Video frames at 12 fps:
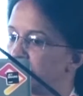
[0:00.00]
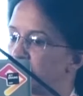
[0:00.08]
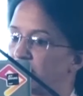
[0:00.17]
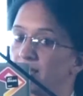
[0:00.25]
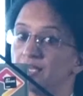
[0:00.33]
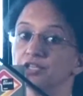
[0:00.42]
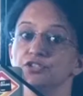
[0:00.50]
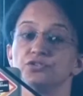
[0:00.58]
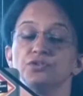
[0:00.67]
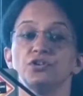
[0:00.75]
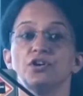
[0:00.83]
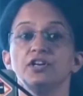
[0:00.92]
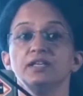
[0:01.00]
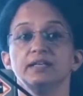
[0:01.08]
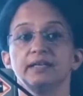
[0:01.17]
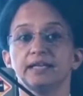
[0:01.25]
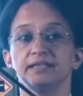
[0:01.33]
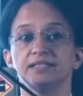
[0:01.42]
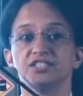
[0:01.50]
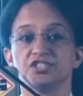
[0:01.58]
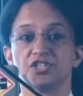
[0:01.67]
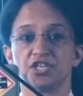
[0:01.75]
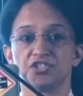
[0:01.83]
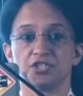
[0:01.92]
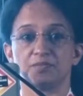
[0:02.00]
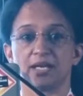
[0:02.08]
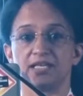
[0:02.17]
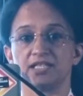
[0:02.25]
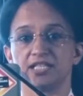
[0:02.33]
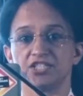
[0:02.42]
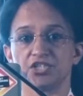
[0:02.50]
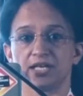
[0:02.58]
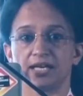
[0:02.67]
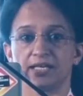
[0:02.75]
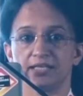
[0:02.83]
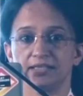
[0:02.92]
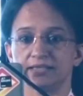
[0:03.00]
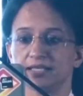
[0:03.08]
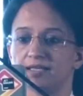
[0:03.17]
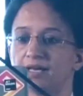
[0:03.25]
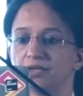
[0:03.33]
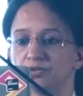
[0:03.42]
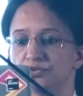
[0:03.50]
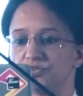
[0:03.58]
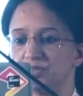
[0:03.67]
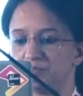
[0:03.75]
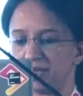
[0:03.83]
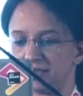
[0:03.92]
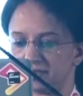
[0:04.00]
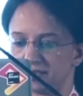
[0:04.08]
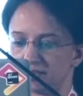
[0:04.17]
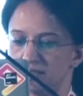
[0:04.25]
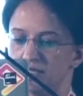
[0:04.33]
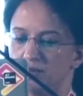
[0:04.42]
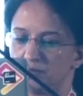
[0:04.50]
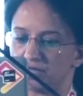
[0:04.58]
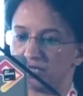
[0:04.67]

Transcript: I do not get the suggestion by IntelliJ IDEA that I could replace it. But